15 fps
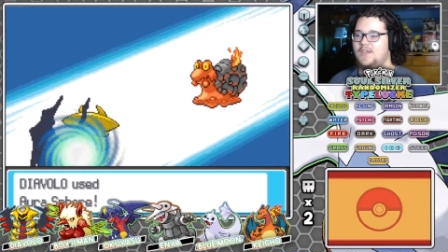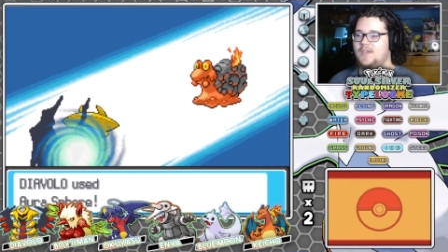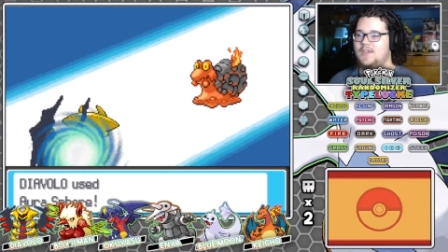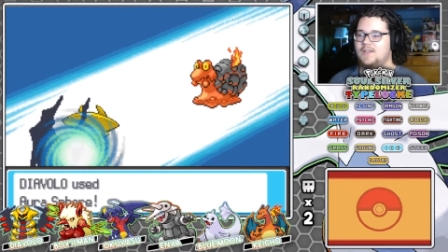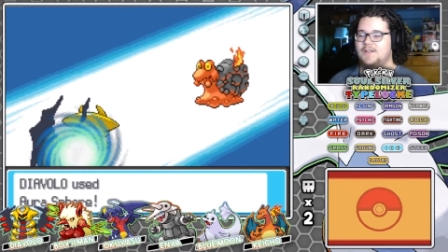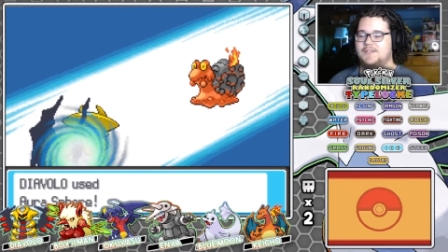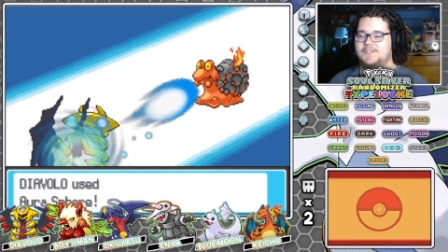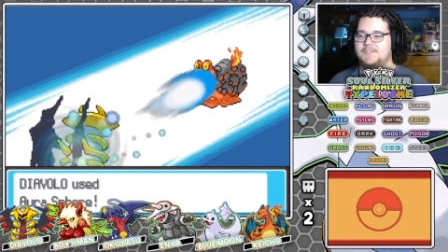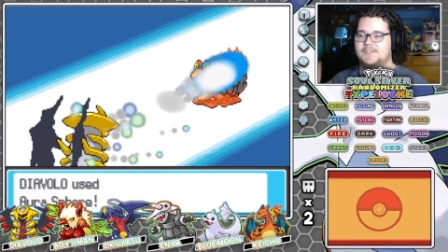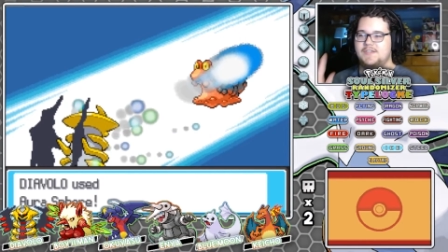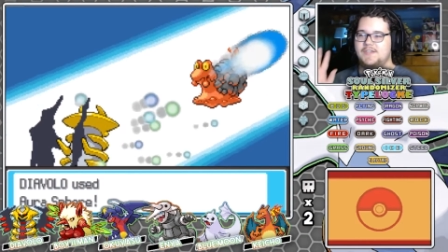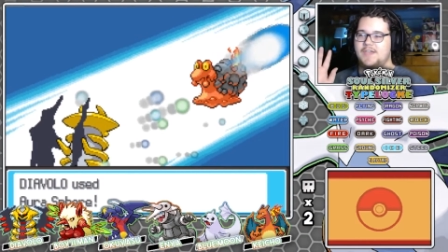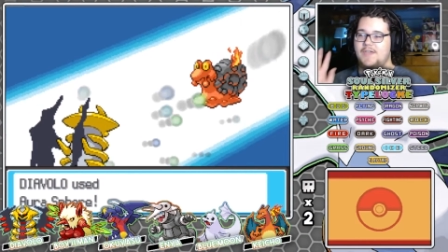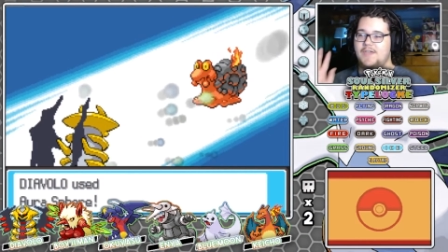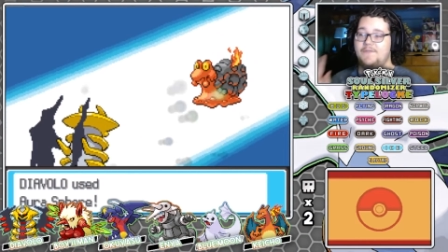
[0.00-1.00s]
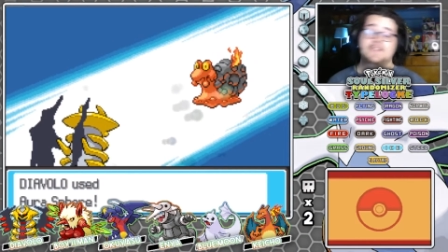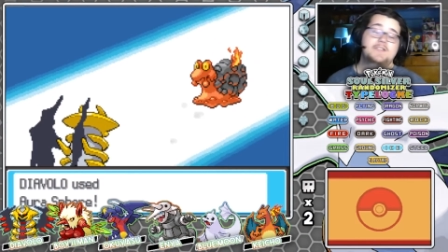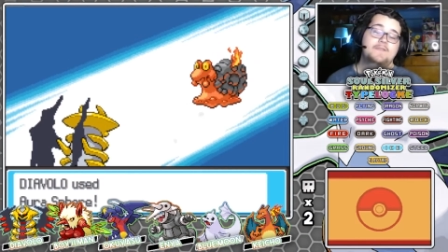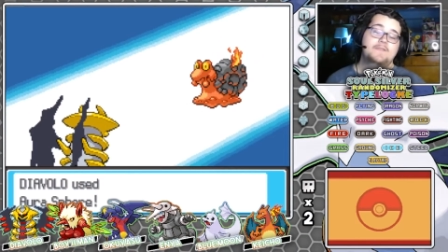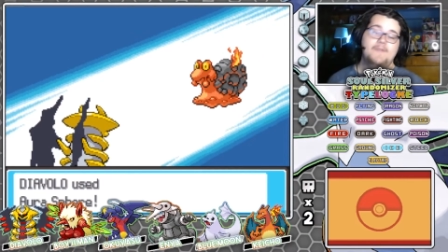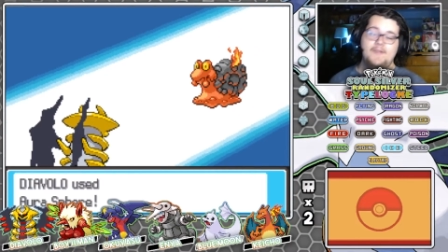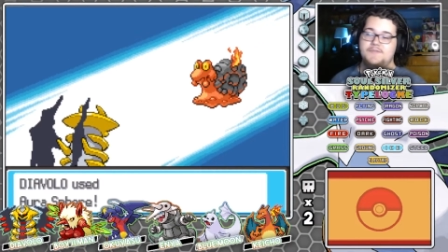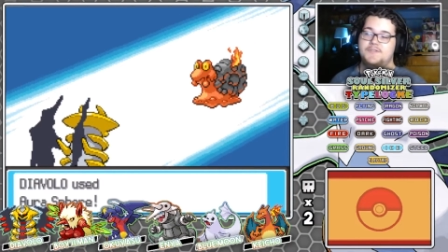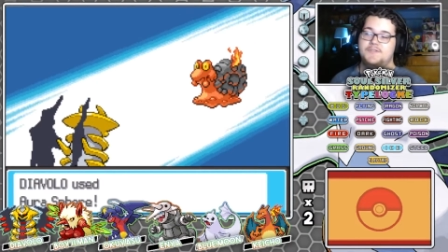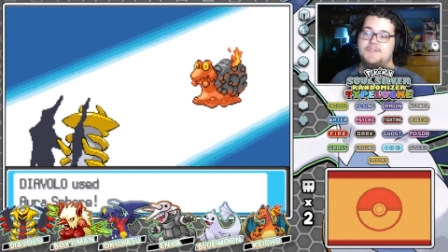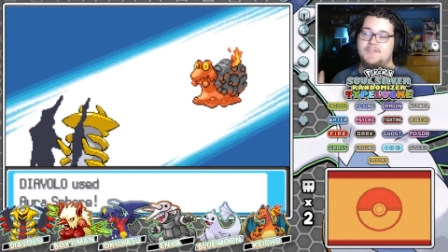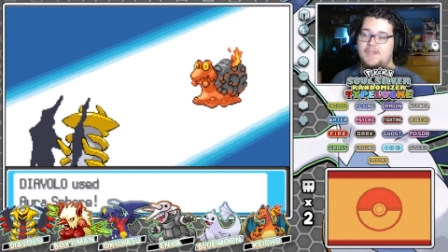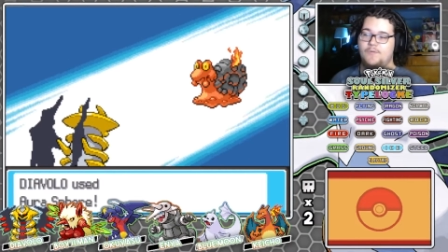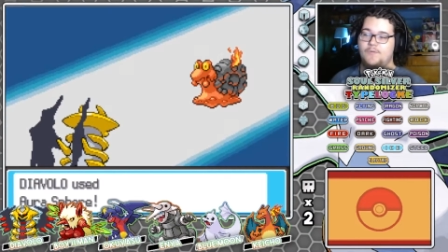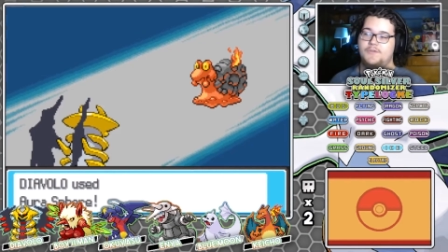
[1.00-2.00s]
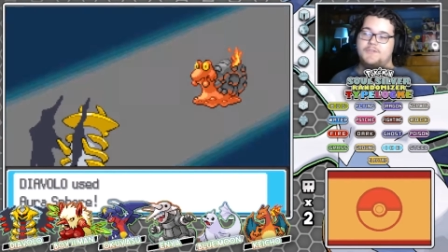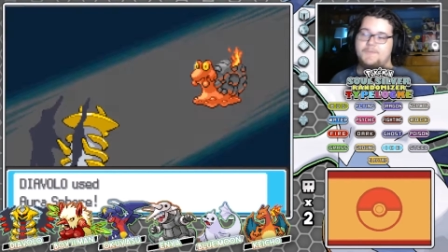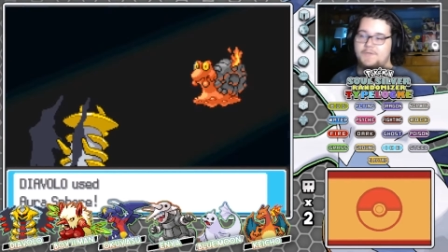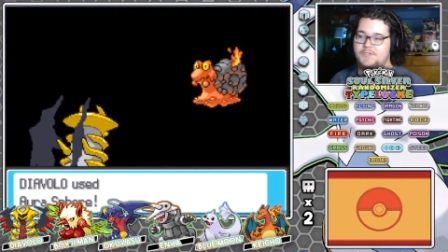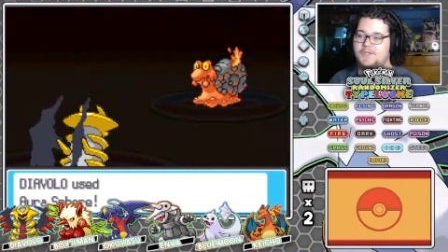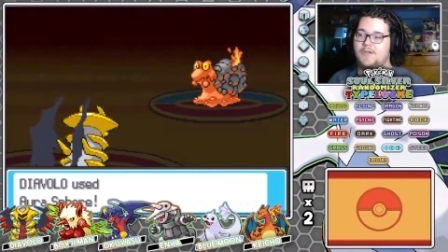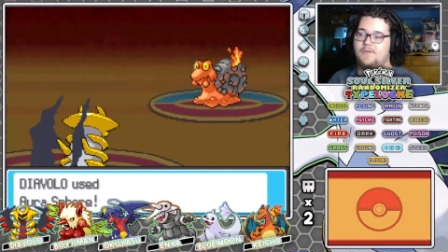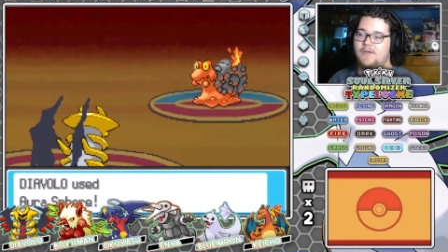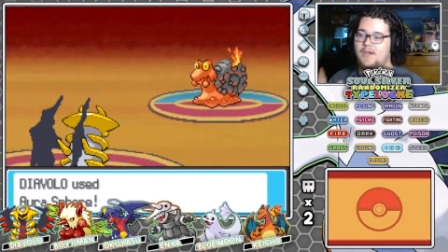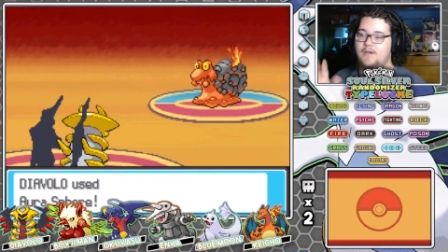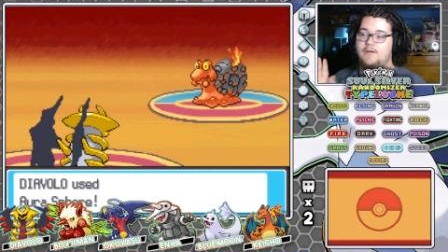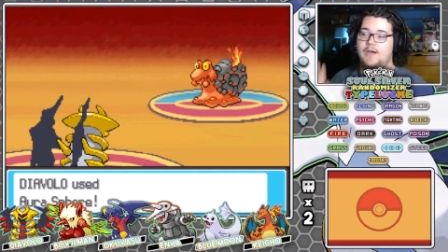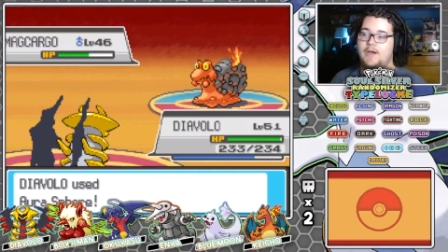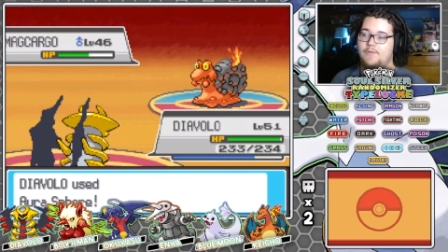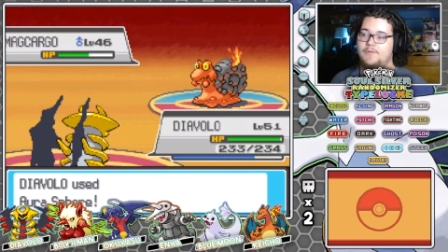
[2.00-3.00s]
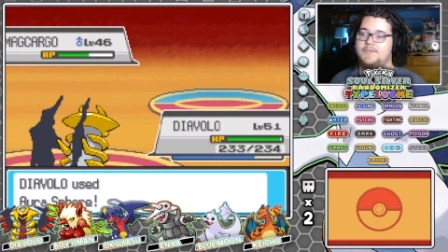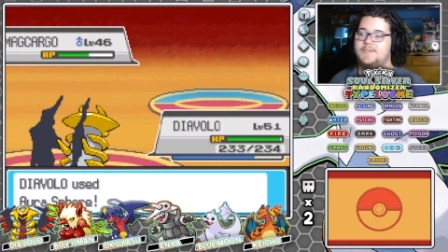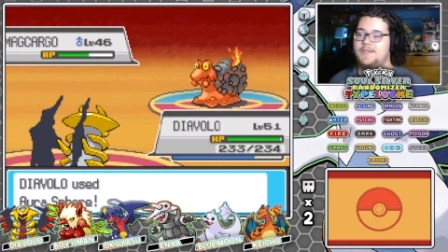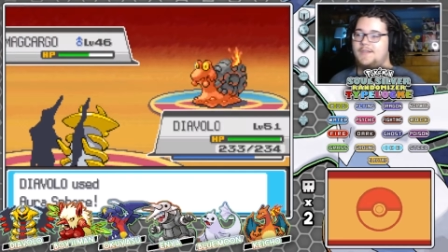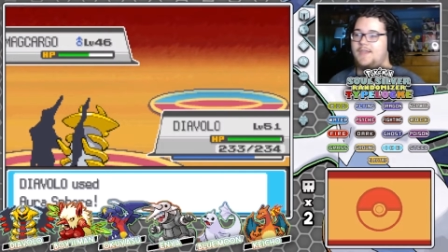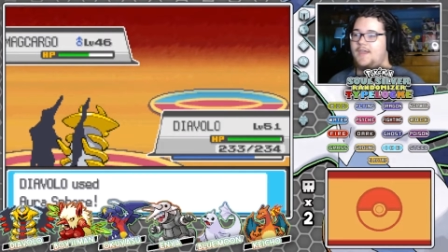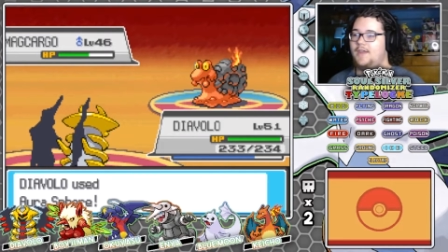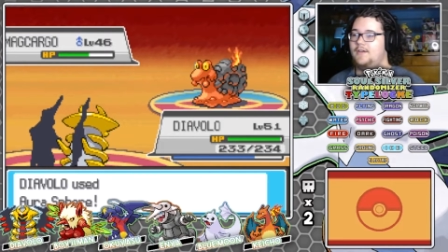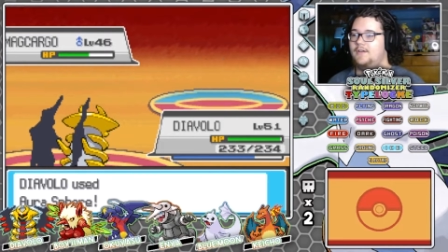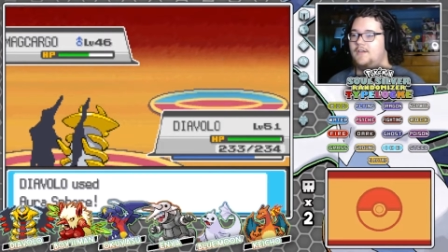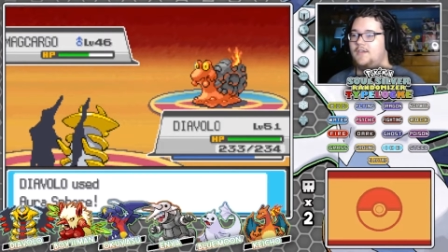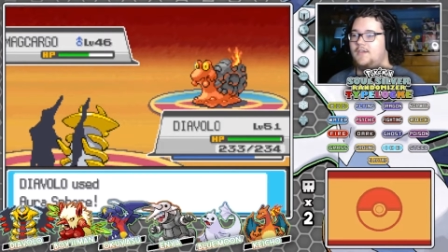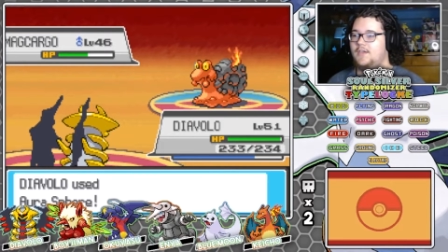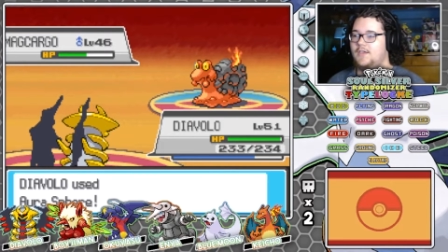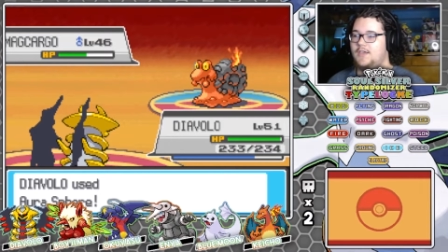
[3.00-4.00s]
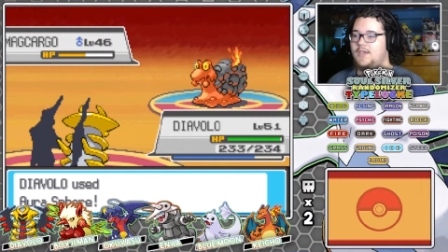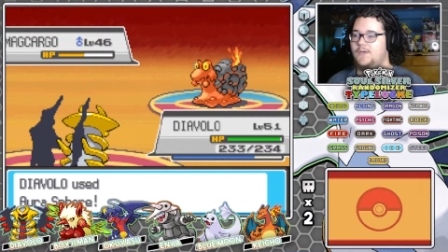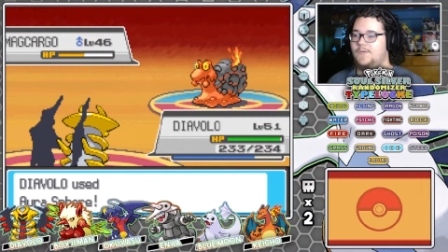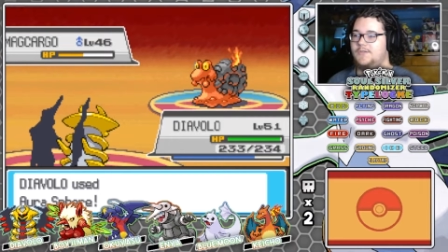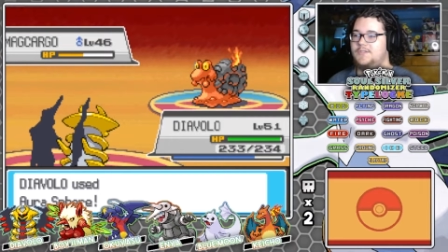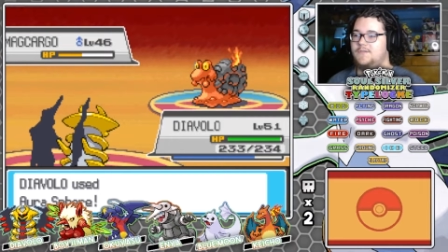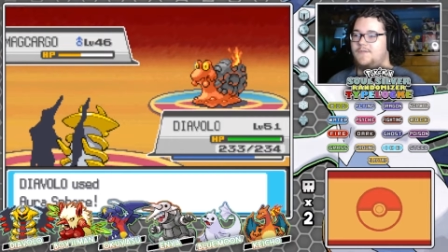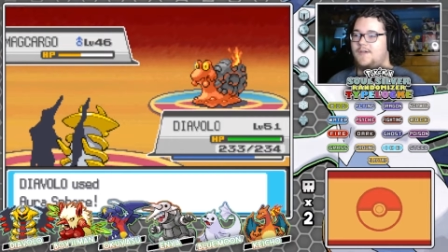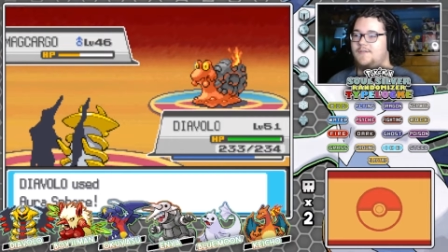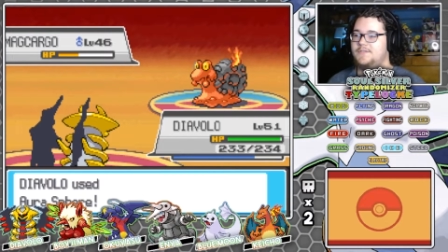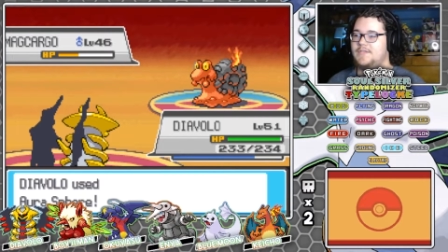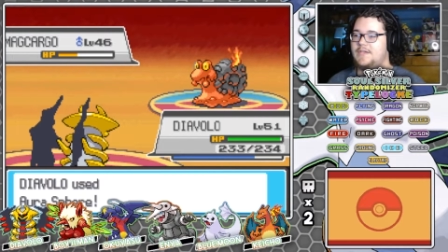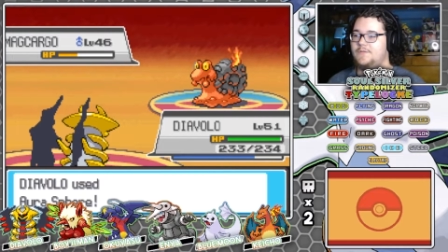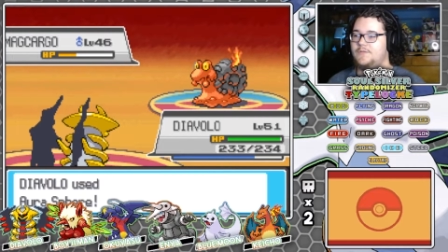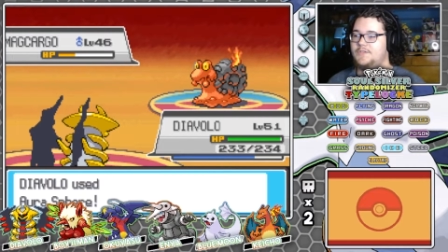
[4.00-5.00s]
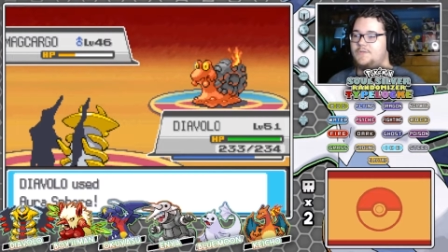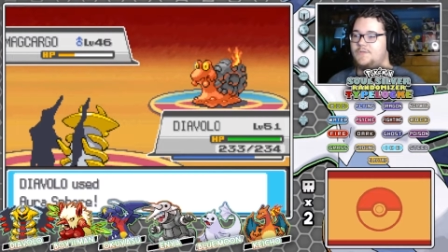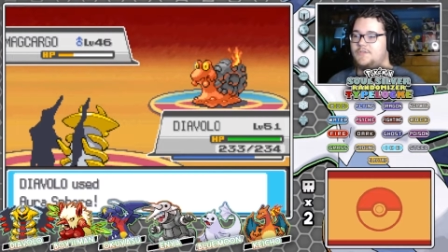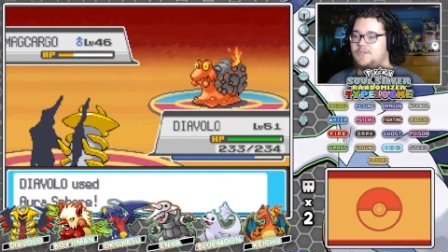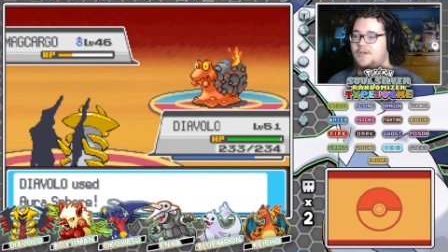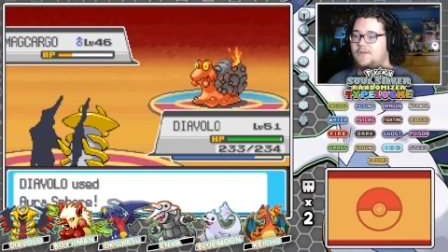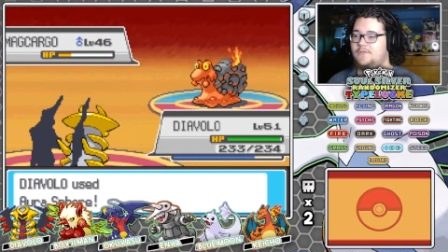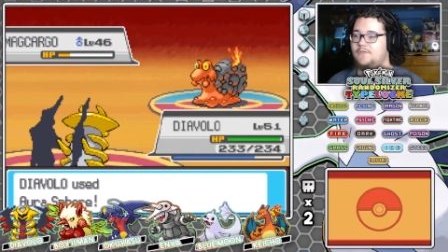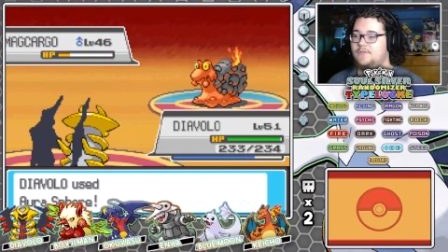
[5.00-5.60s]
Let's see. If it survives this, I will switch out. I will say that. If it survives, I will switch out.